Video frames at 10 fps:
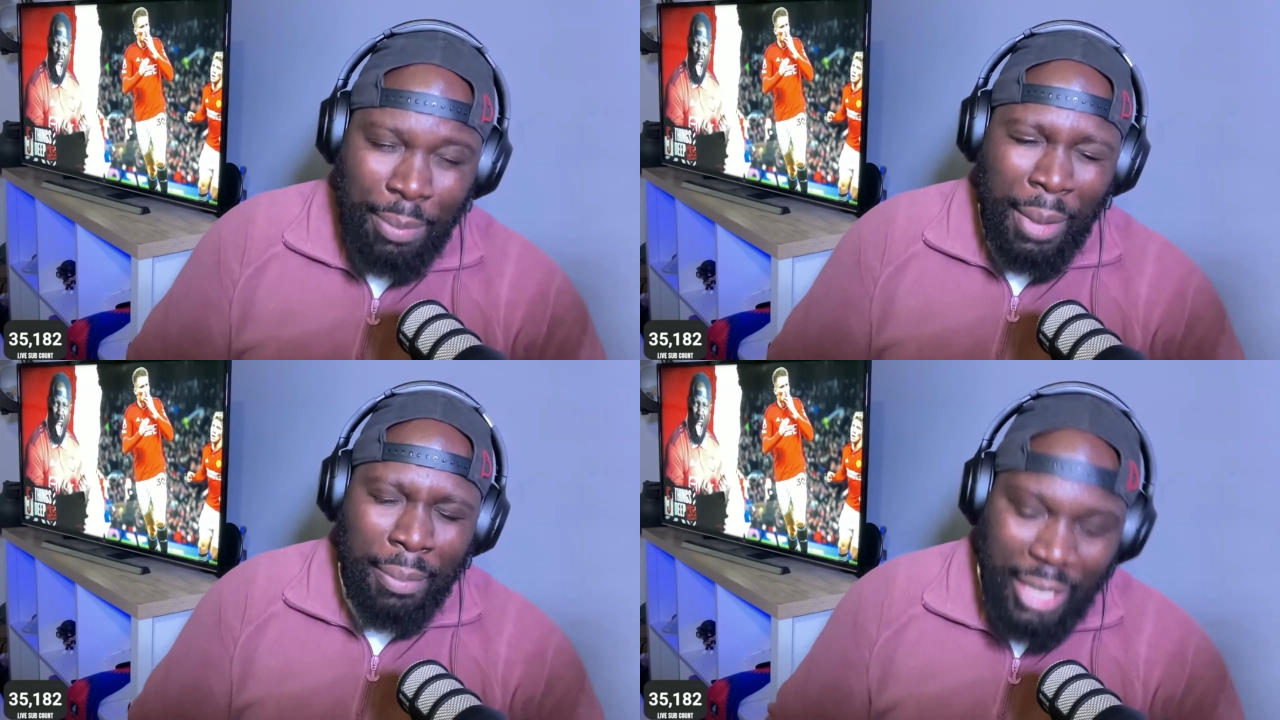
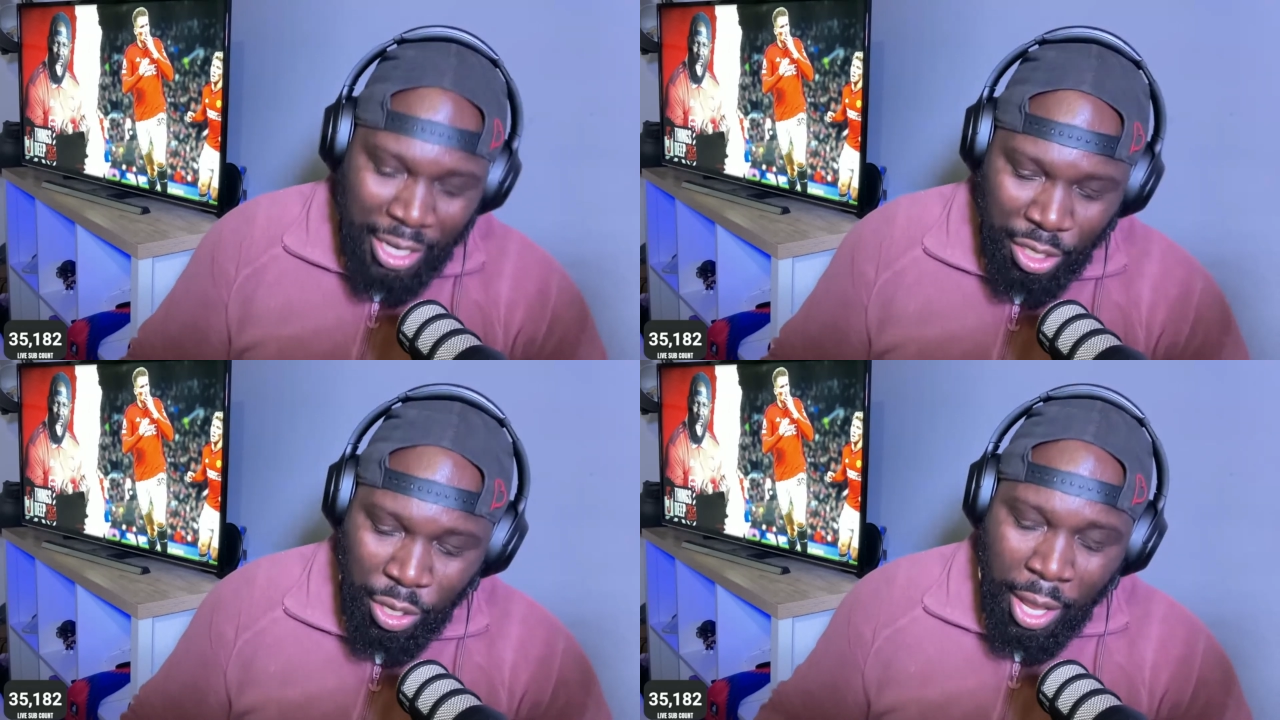But I'm
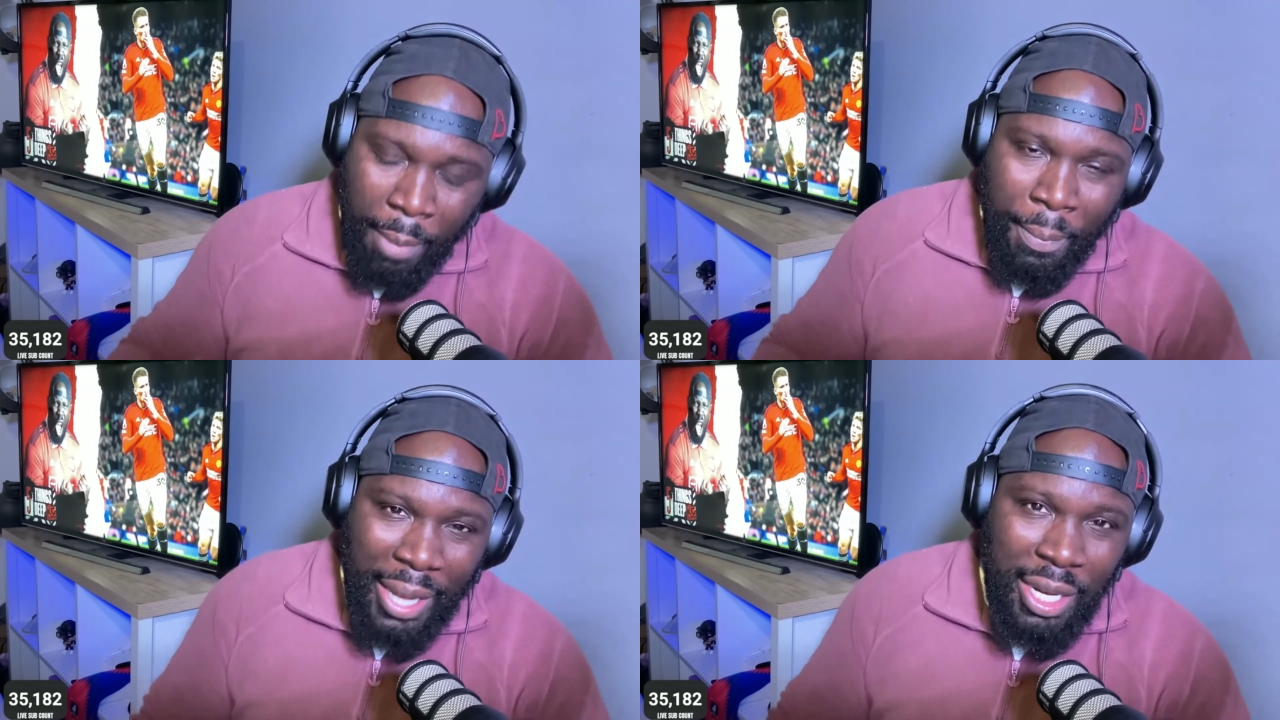telling you,
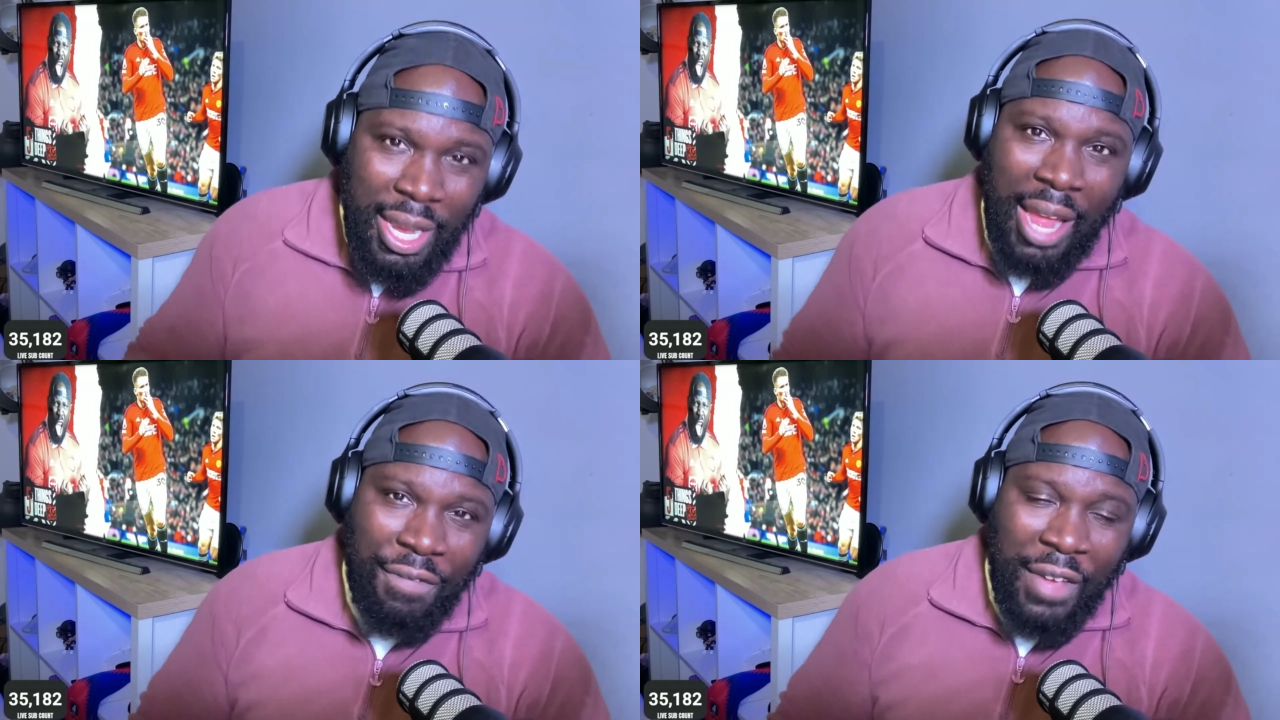Man
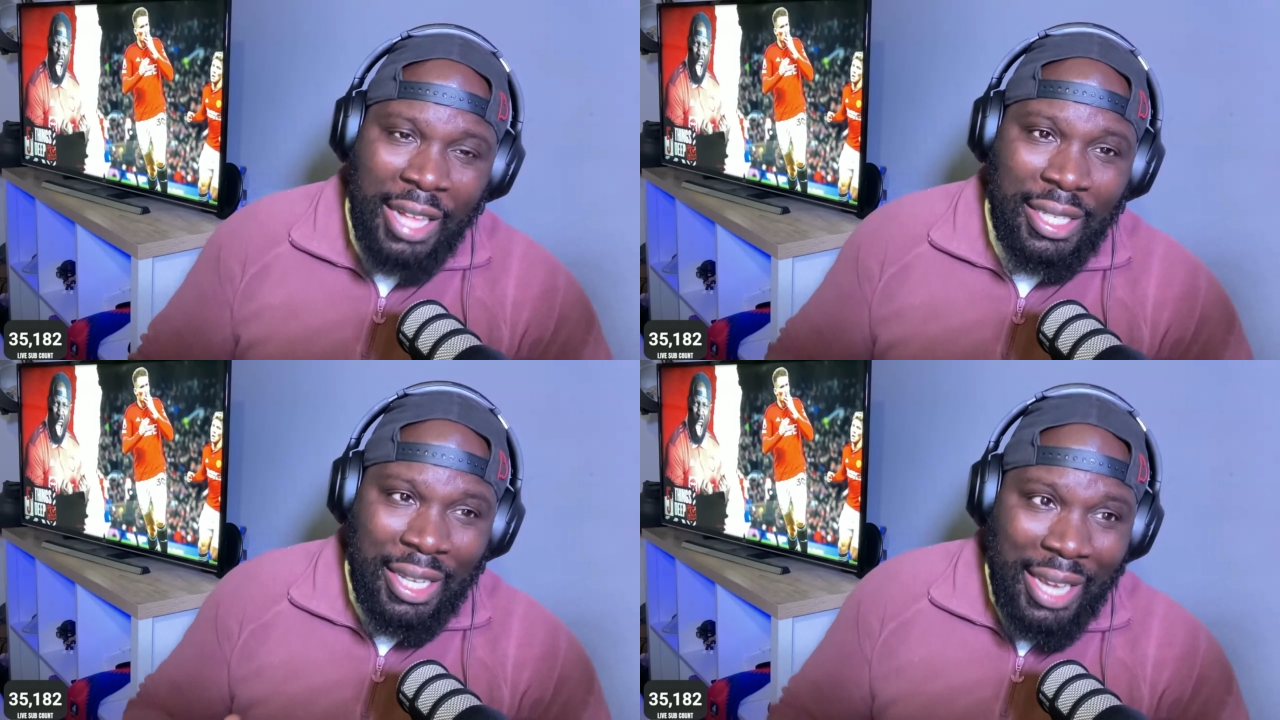United
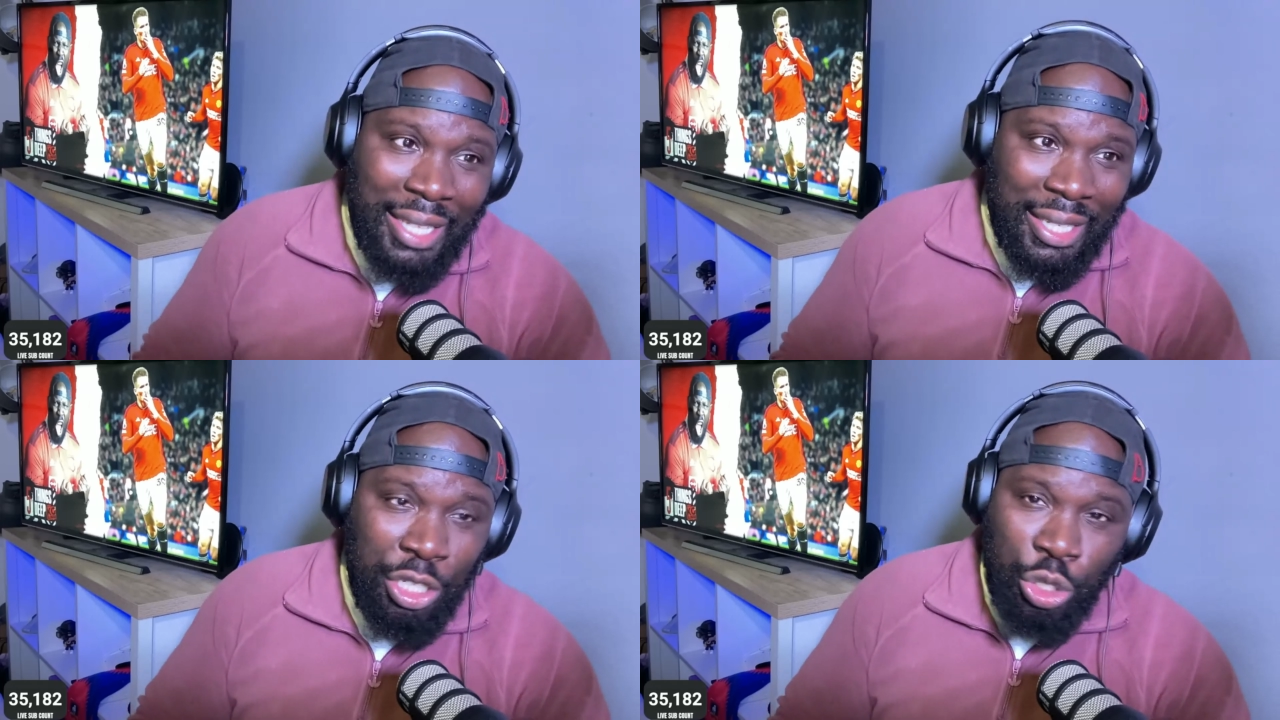fans, let's
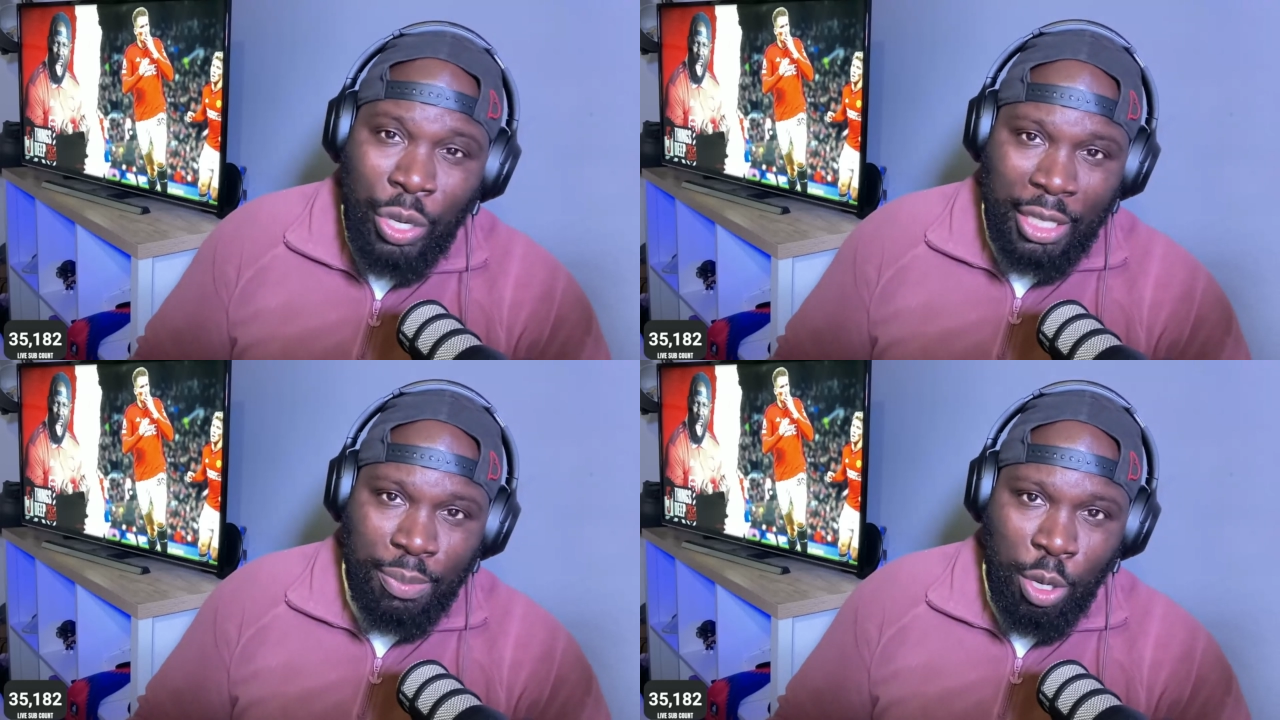enjoy
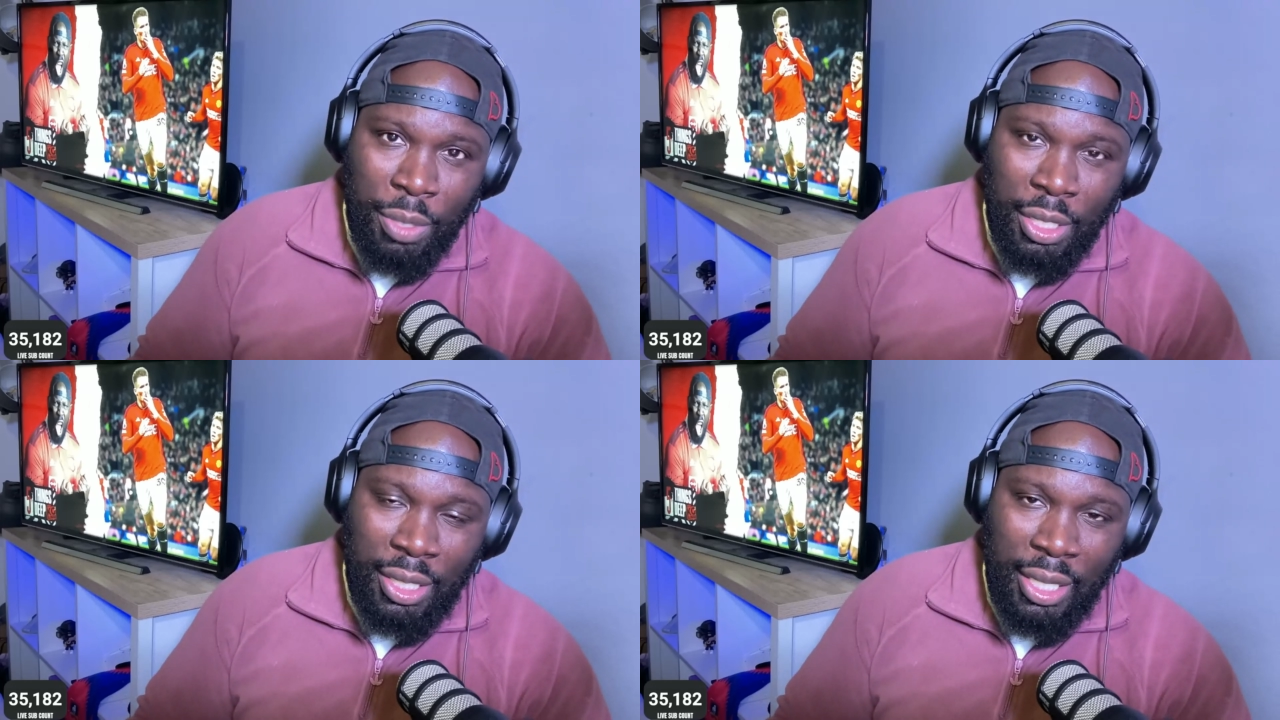these
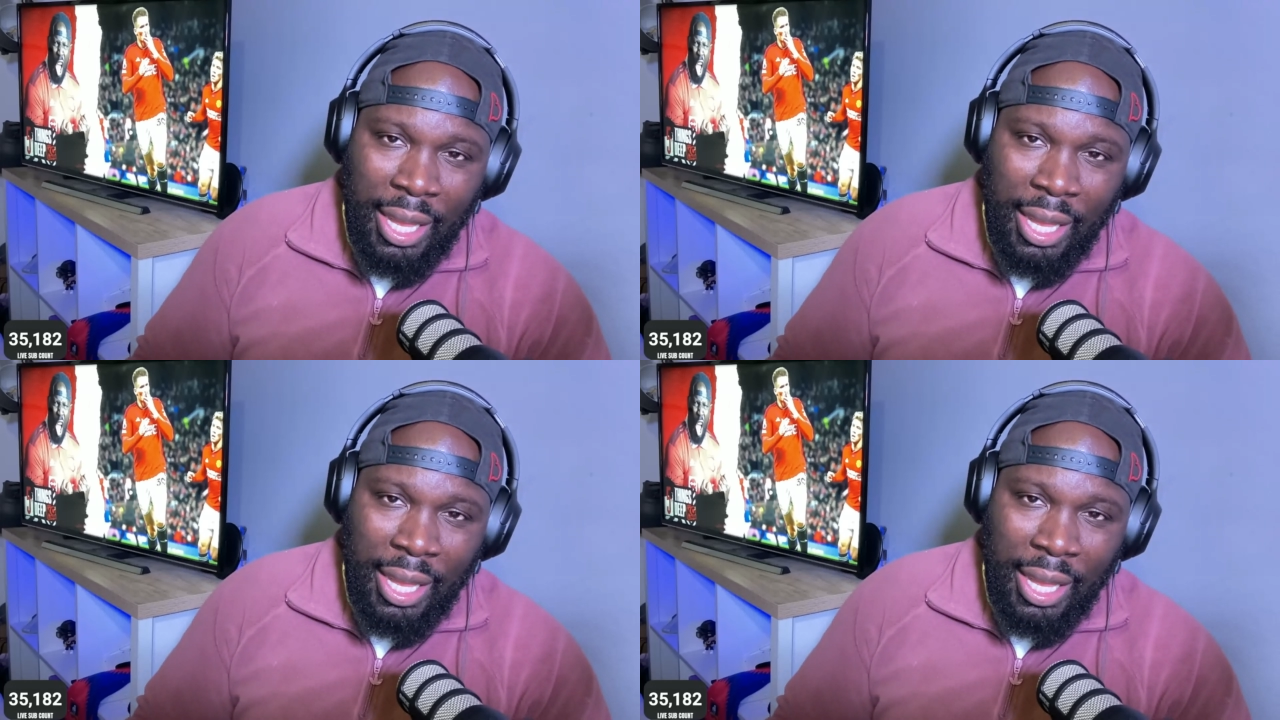moments.